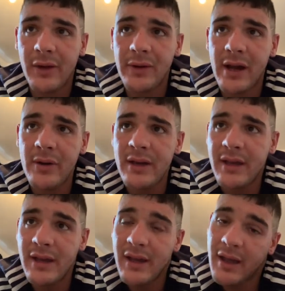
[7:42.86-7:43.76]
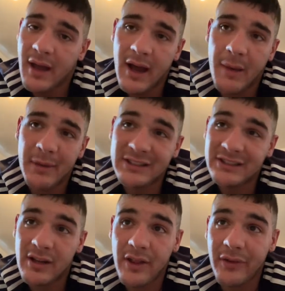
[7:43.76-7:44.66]
now. And this
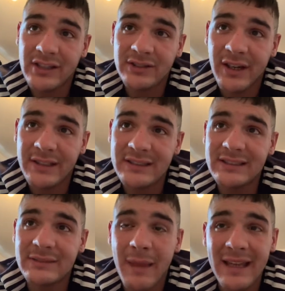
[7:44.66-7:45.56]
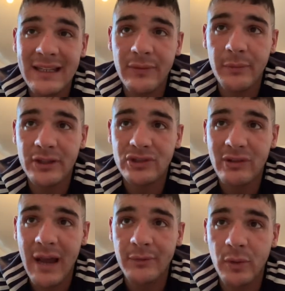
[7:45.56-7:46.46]
is another exercise. This is mainly for my
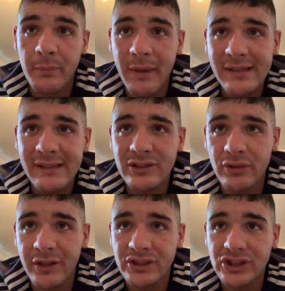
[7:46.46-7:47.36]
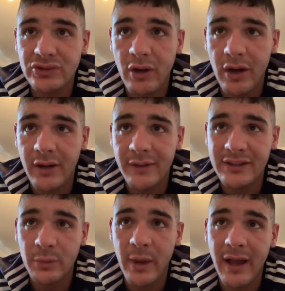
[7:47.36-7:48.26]
traps, so I'm basically trying to shrug
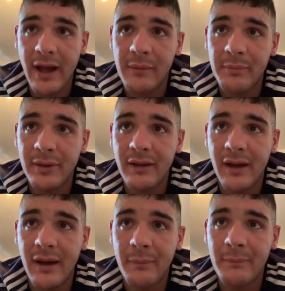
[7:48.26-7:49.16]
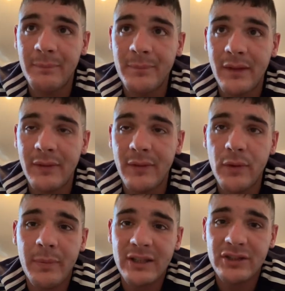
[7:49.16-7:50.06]
this weight up. If
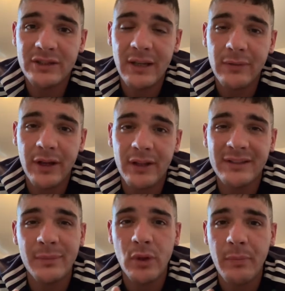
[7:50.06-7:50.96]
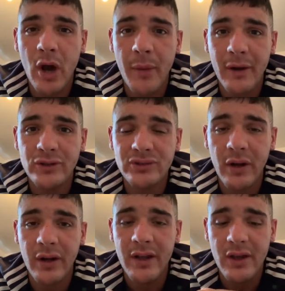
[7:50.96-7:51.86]
you picture yourself like a typical barbell
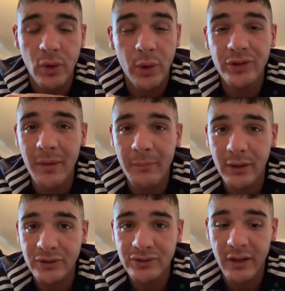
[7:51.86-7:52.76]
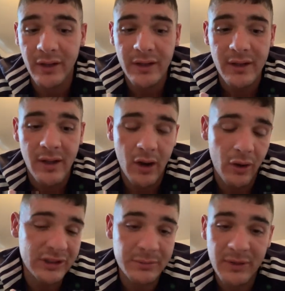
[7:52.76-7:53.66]
shrug or a dumbbell shrug
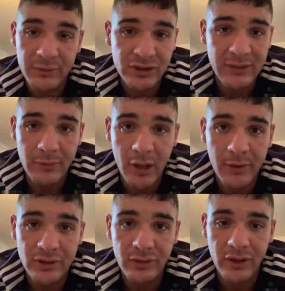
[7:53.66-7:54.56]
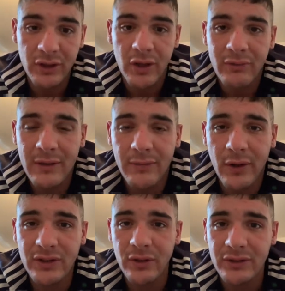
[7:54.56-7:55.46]
or a Smith machine barbell shrug, you know, you're really
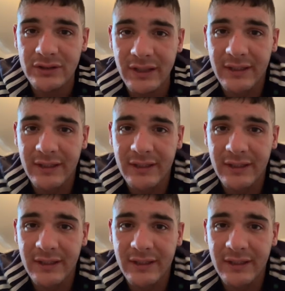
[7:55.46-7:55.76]
focusing on just like